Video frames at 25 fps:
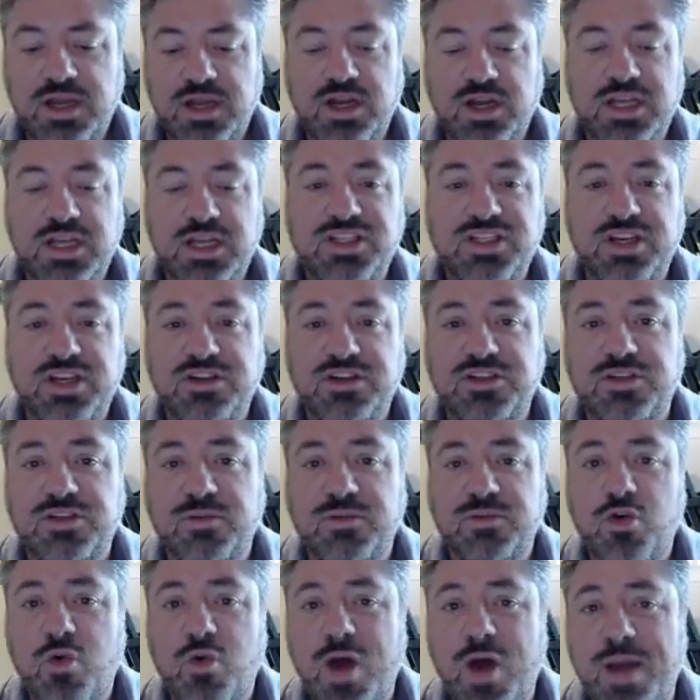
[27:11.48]
Is there some
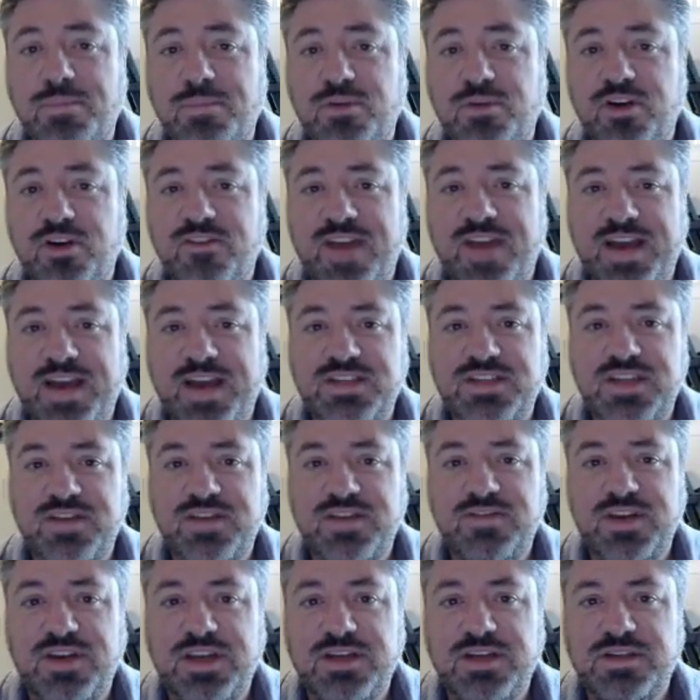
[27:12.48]
cooperative
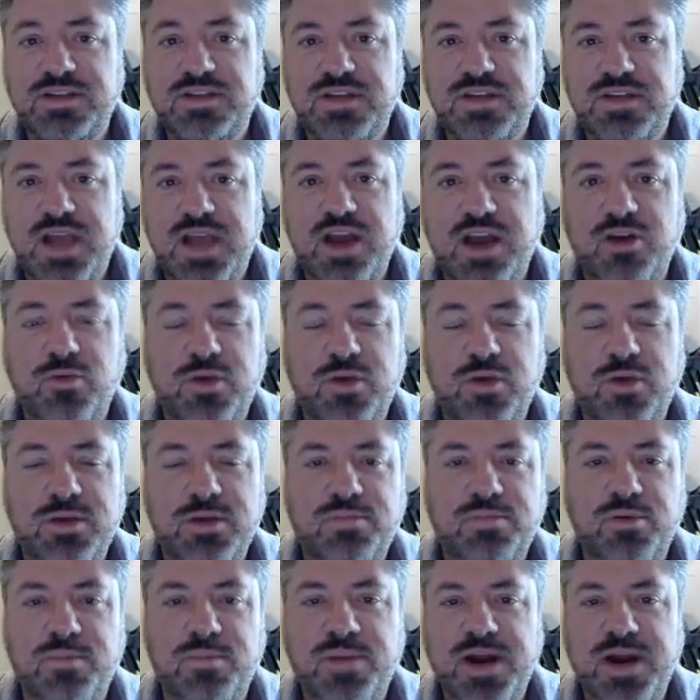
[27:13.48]
activities? How do we
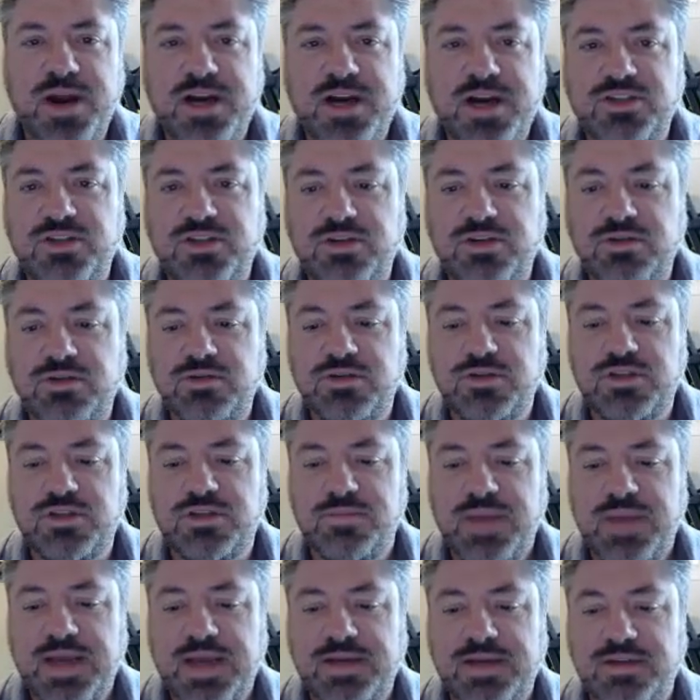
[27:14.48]
prepare students to
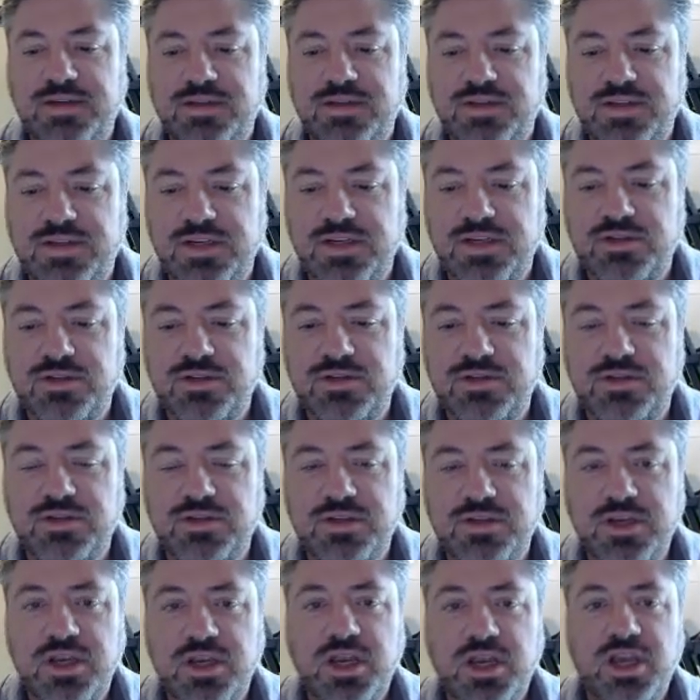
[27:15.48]
make
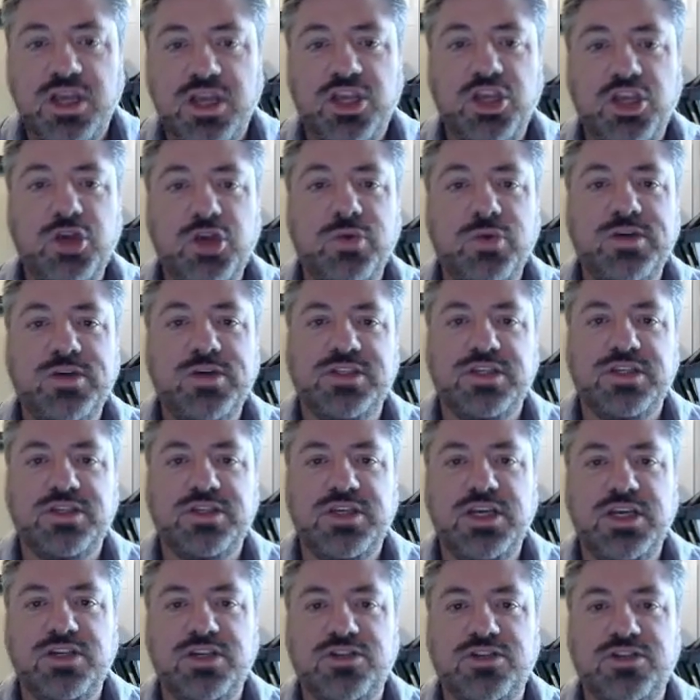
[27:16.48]
decisions? You as the
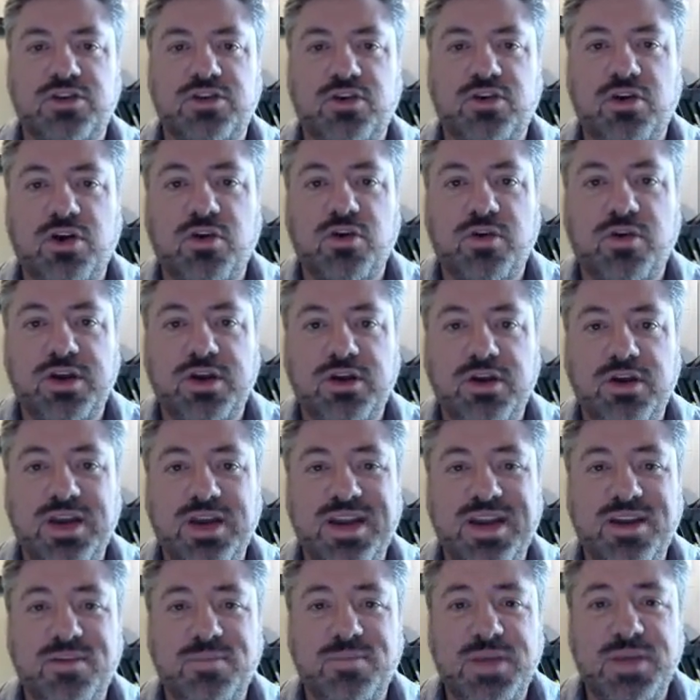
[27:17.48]
teacher are going to
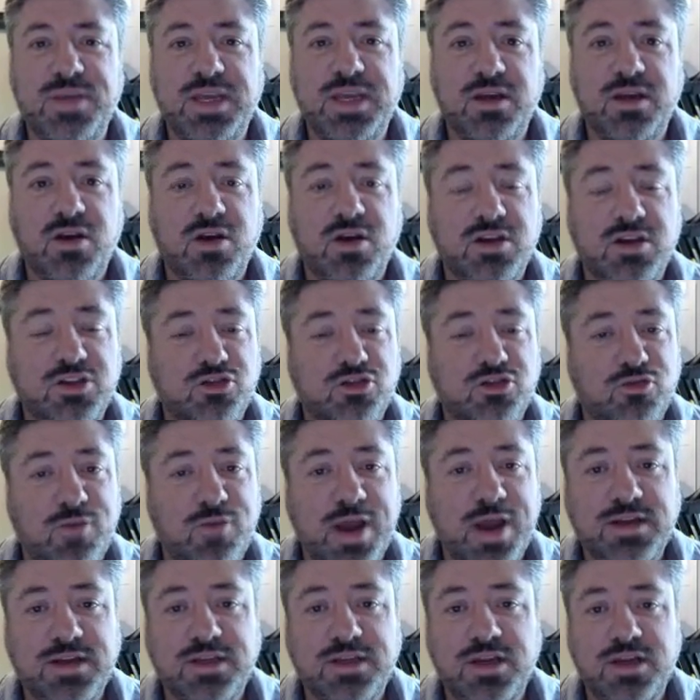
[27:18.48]
need to be
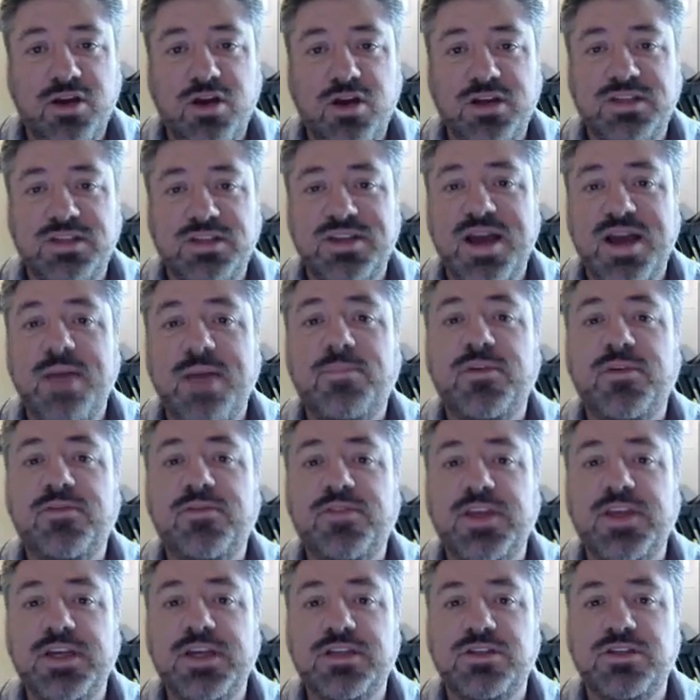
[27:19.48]
direct and on top of
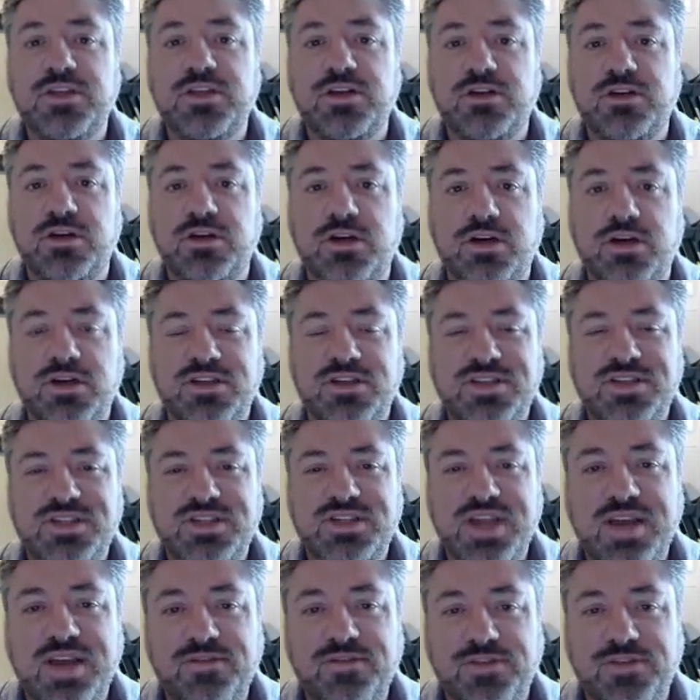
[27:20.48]
things that are
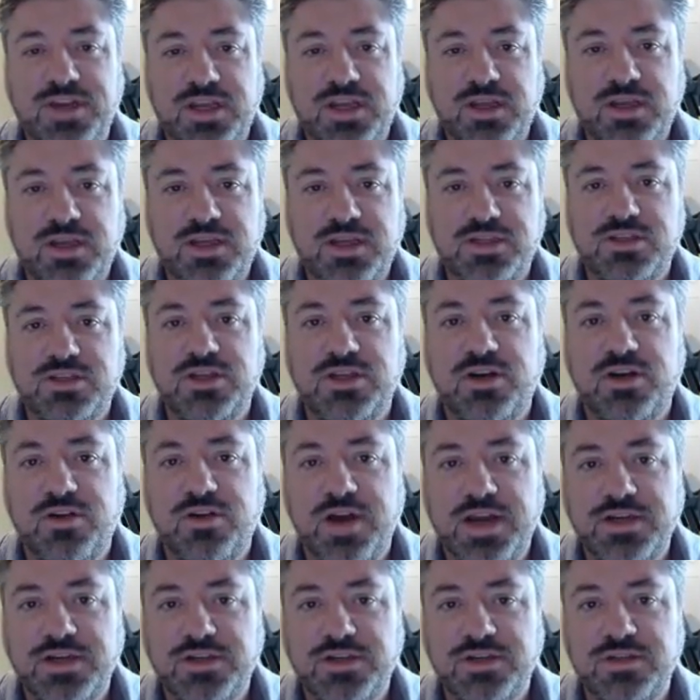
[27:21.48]
safety
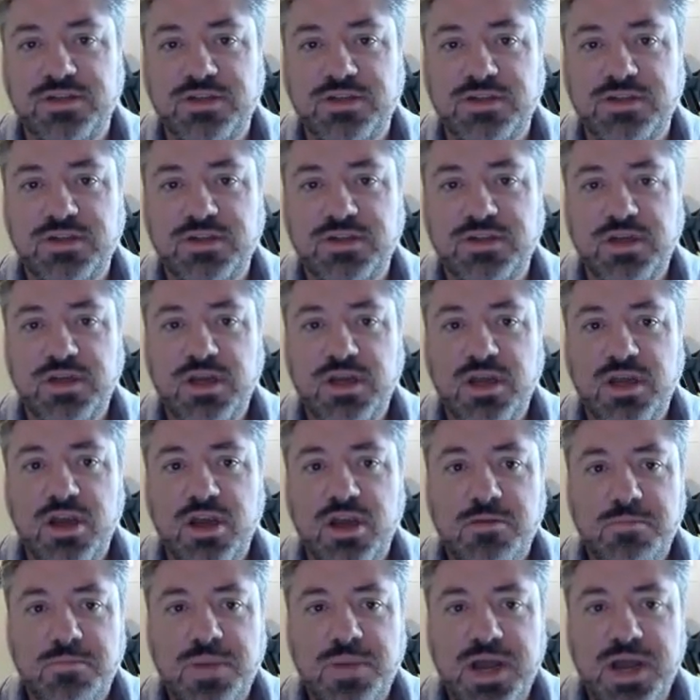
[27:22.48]
considerations,
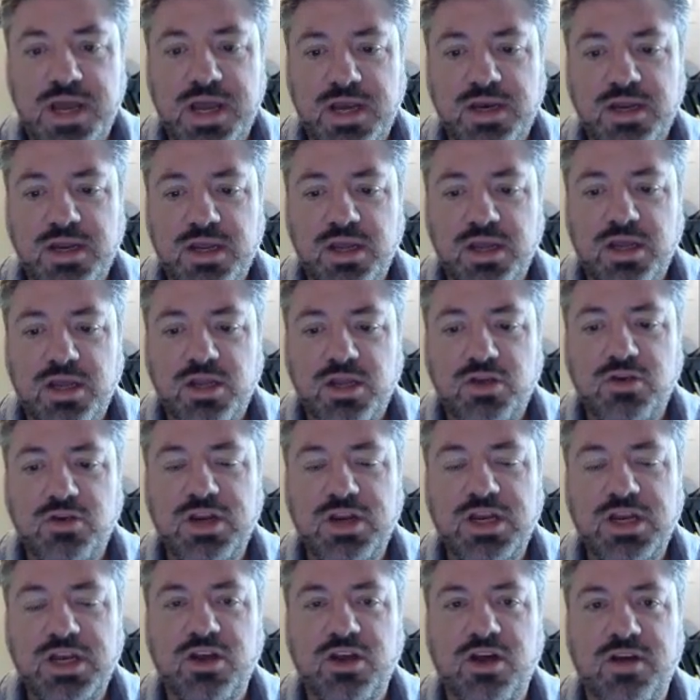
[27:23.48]
but you
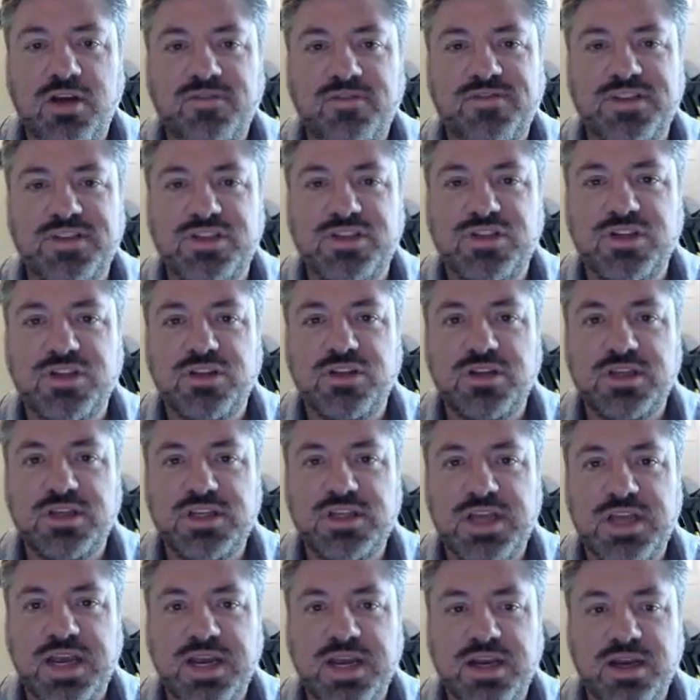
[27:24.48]
need to
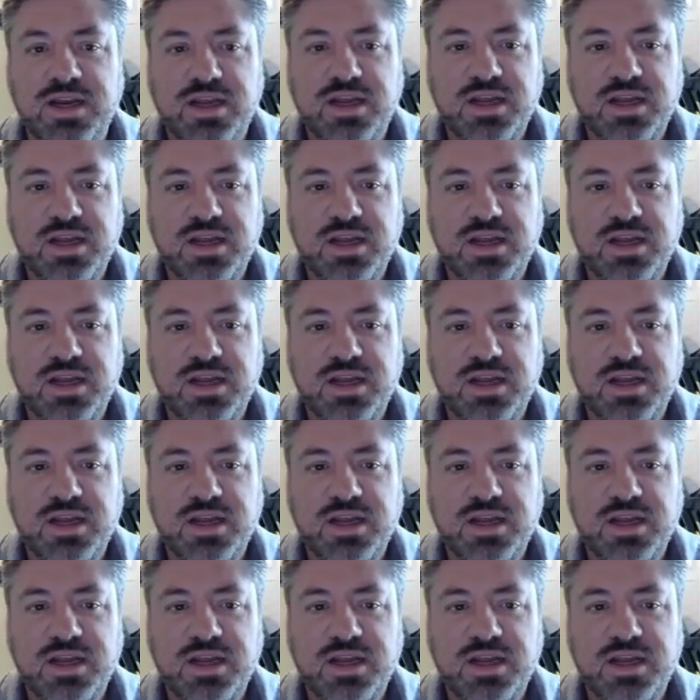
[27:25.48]
facilitate